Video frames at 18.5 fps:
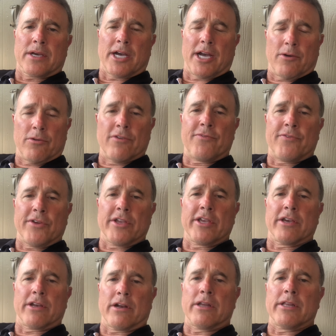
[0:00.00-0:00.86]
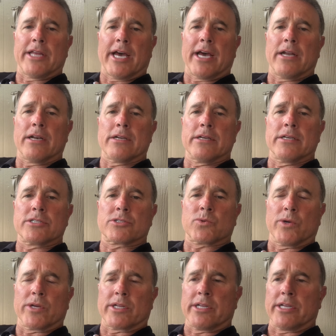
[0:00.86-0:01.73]
I will fill you in on that as
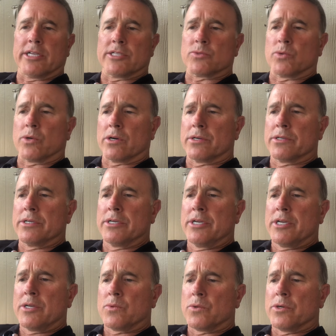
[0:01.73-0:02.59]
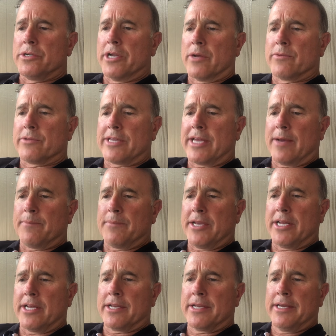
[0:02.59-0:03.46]
quickly as we're done with that
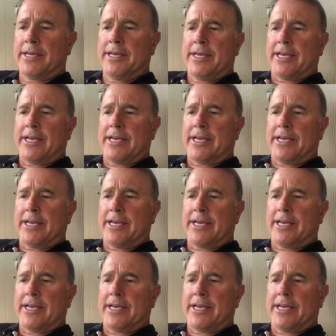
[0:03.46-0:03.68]
meeting.